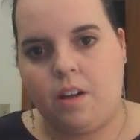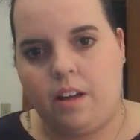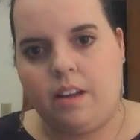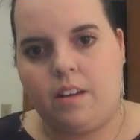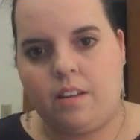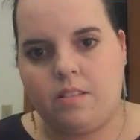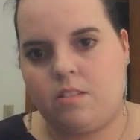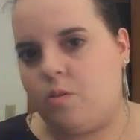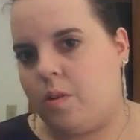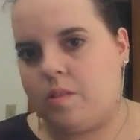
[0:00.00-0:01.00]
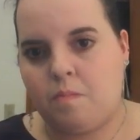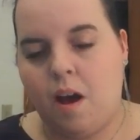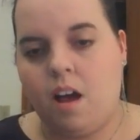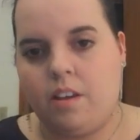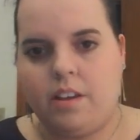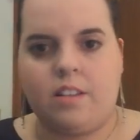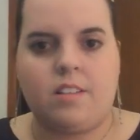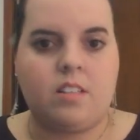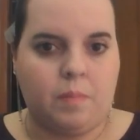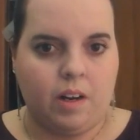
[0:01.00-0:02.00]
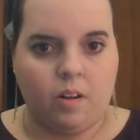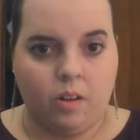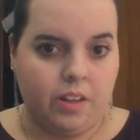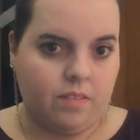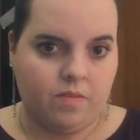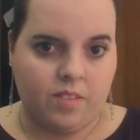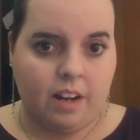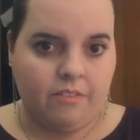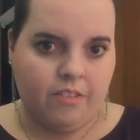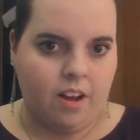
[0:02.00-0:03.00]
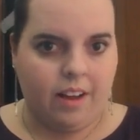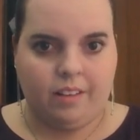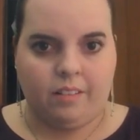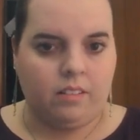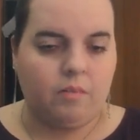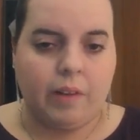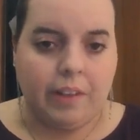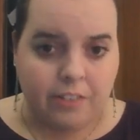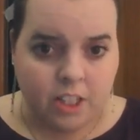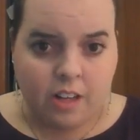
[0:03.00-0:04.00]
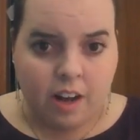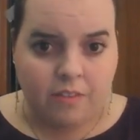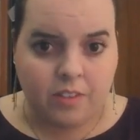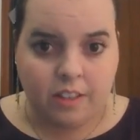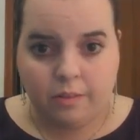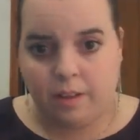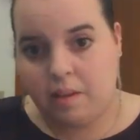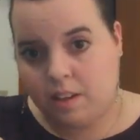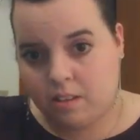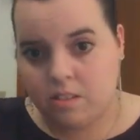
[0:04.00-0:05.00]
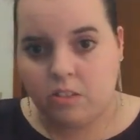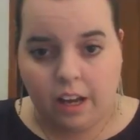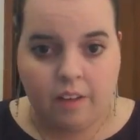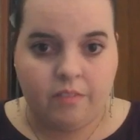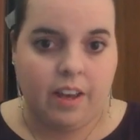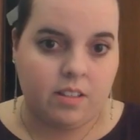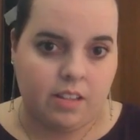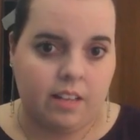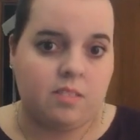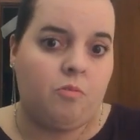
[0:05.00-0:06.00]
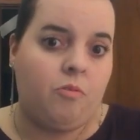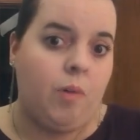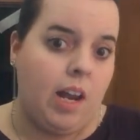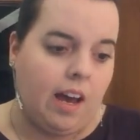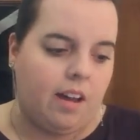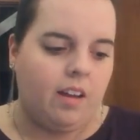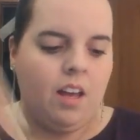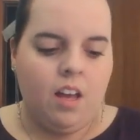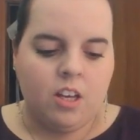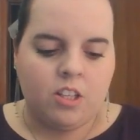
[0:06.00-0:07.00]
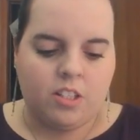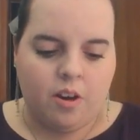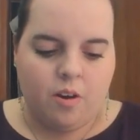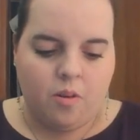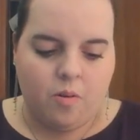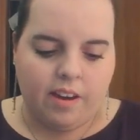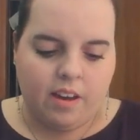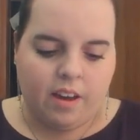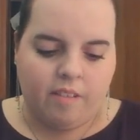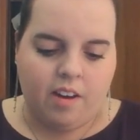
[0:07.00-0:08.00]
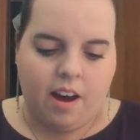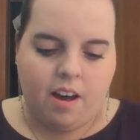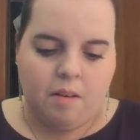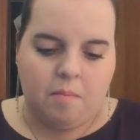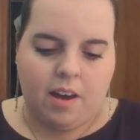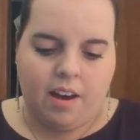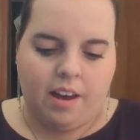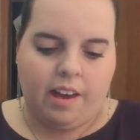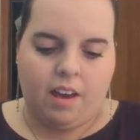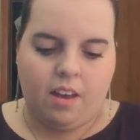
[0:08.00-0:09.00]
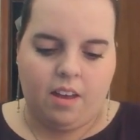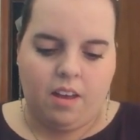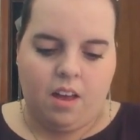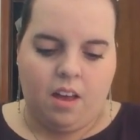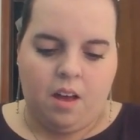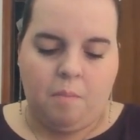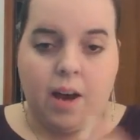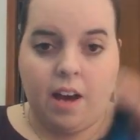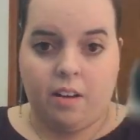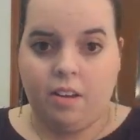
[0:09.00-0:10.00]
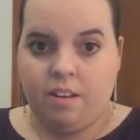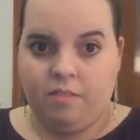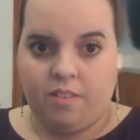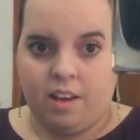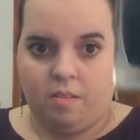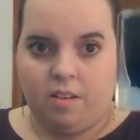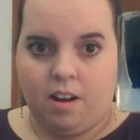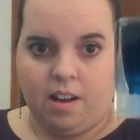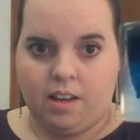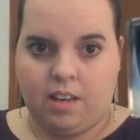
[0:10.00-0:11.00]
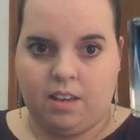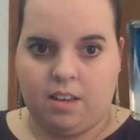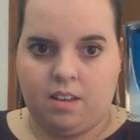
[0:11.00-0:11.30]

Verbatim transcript: Put on two coats of polish, sprinkle the stuff on, wait for it to dry 15-20 minutes, shake off the excess, voila! So I've got my bottle of nail rock.